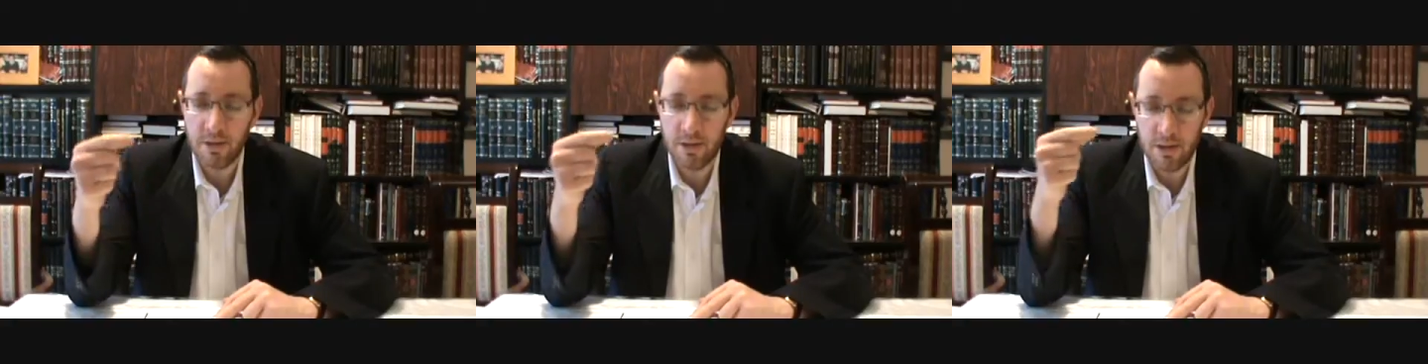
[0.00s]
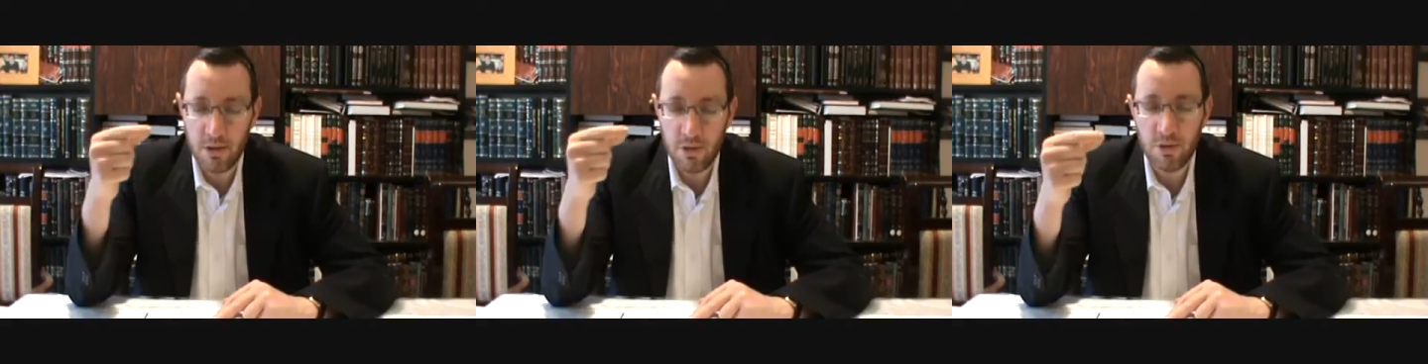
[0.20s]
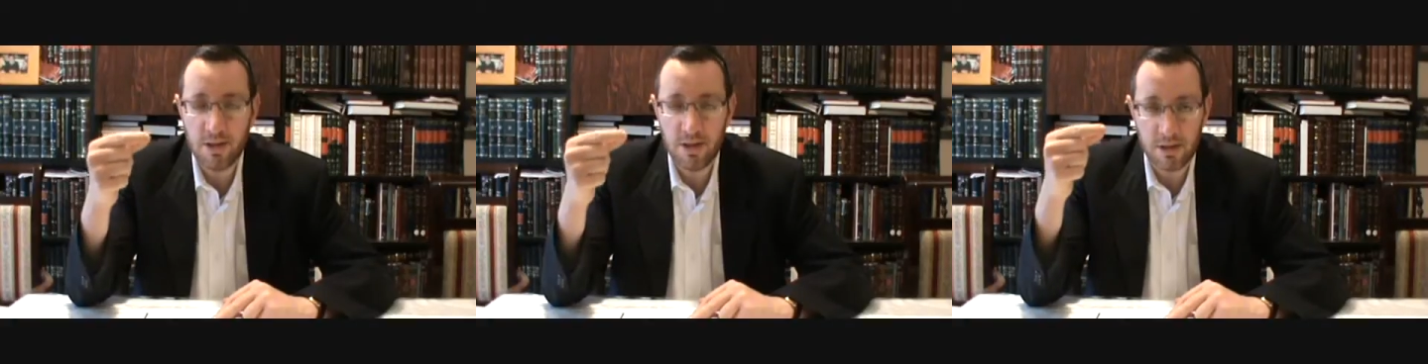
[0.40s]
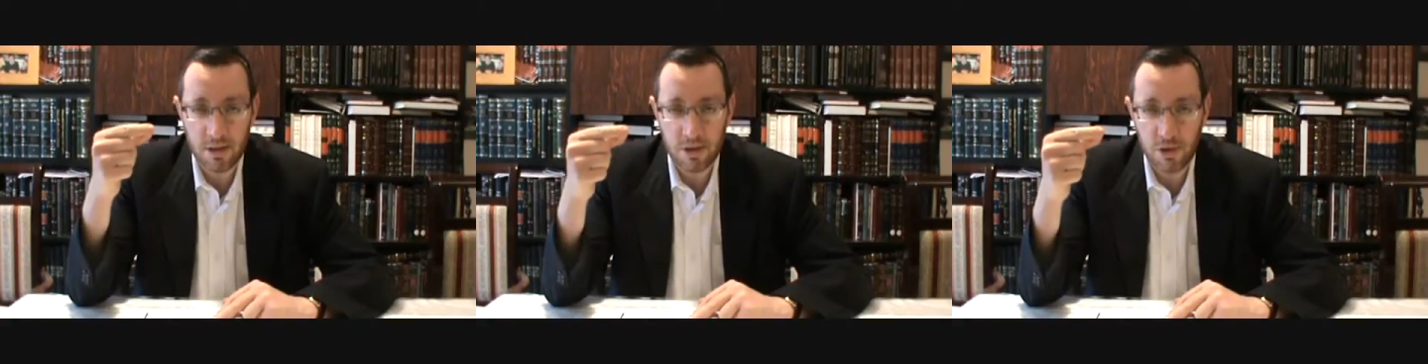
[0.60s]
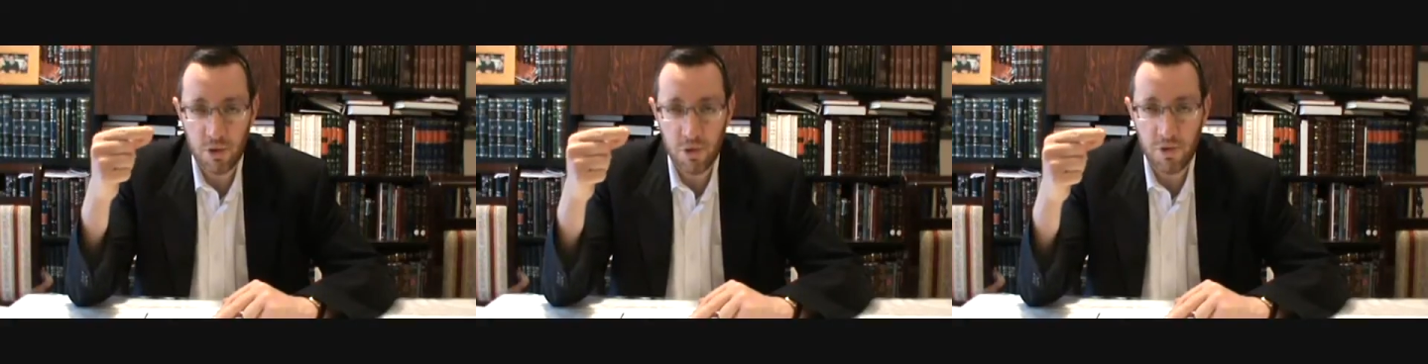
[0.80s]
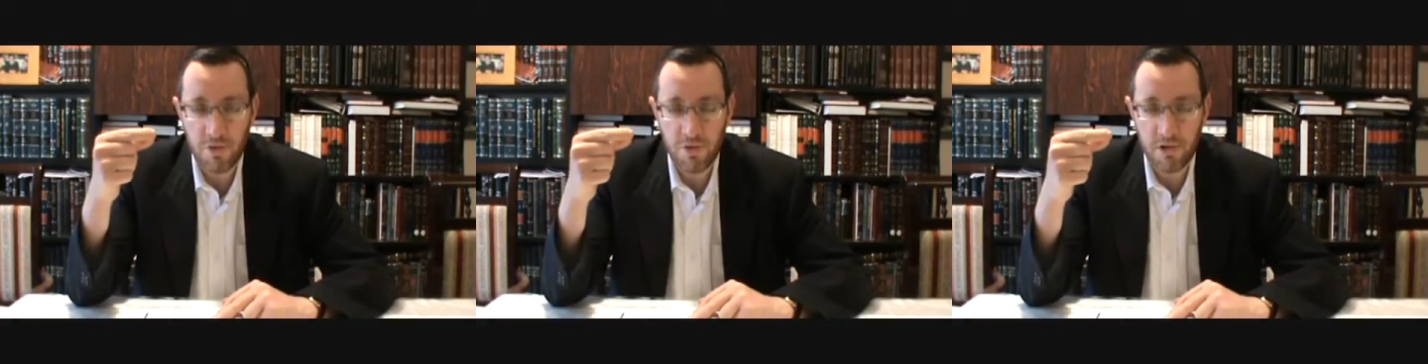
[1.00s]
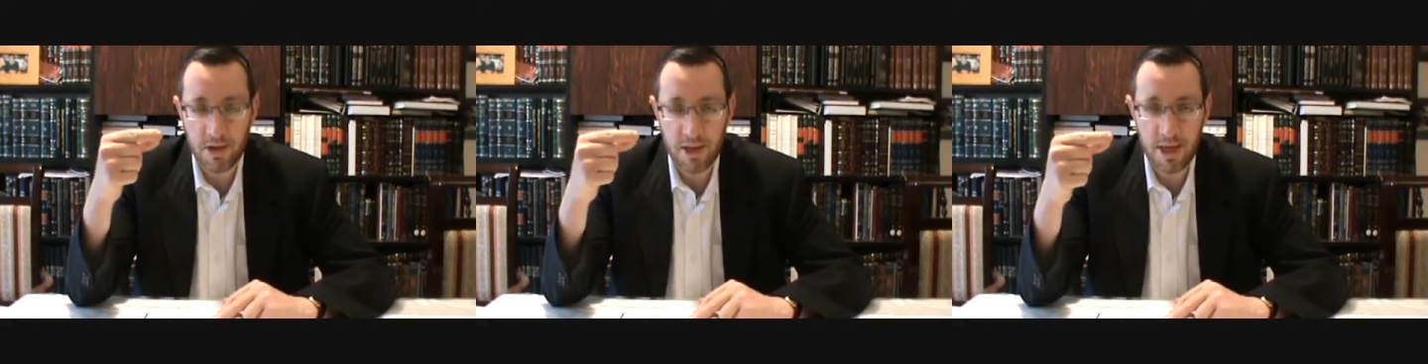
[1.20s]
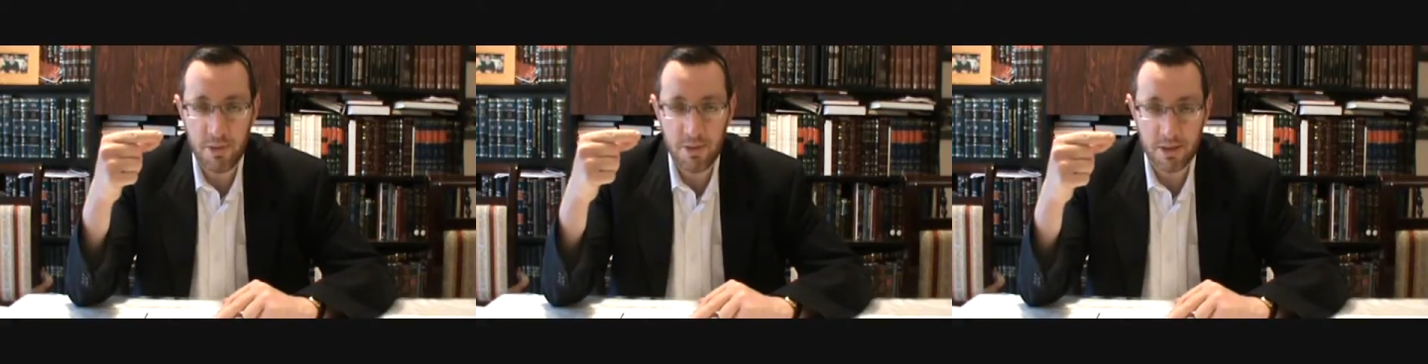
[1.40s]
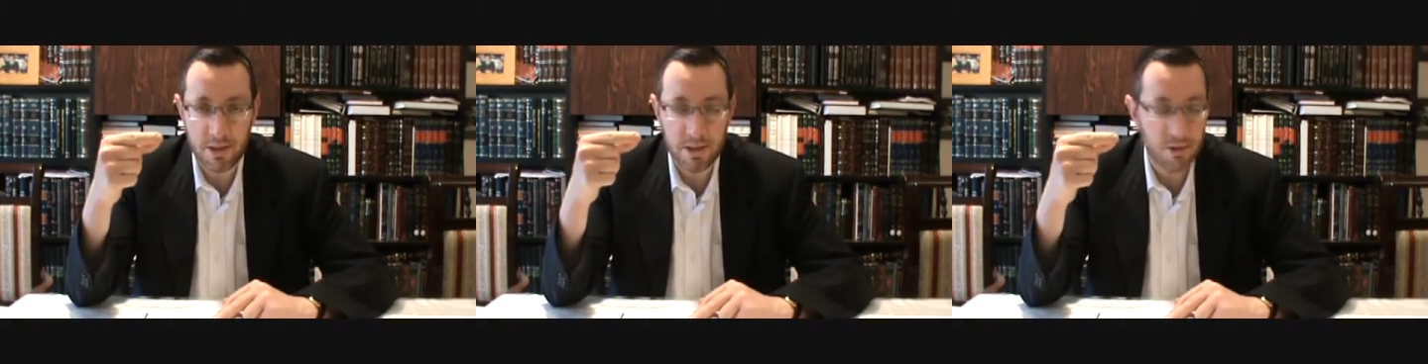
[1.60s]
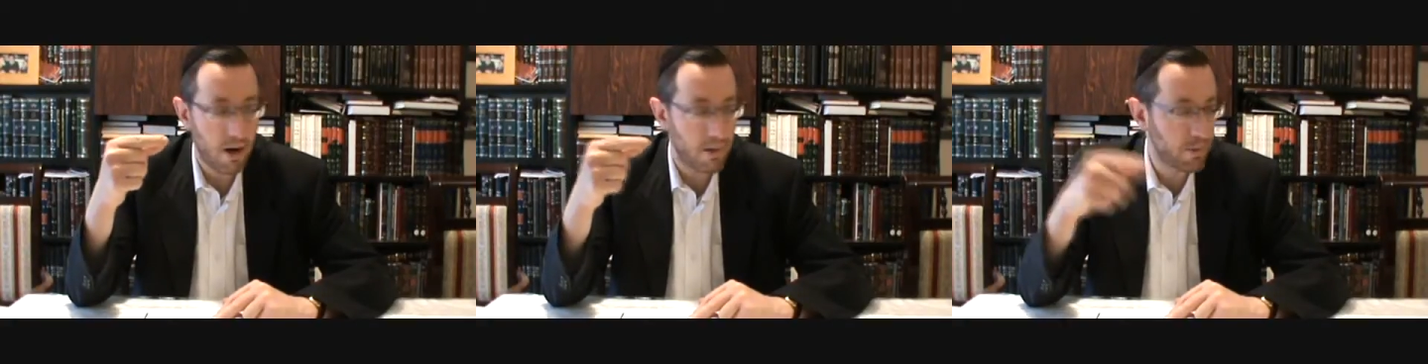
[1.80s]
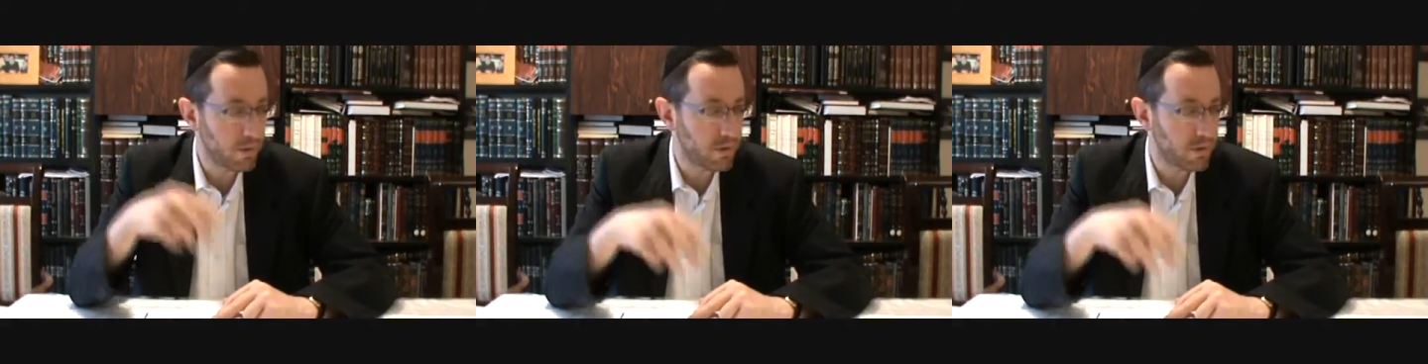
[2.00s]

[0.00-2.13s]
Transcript: to use it as a tooth for a key. We described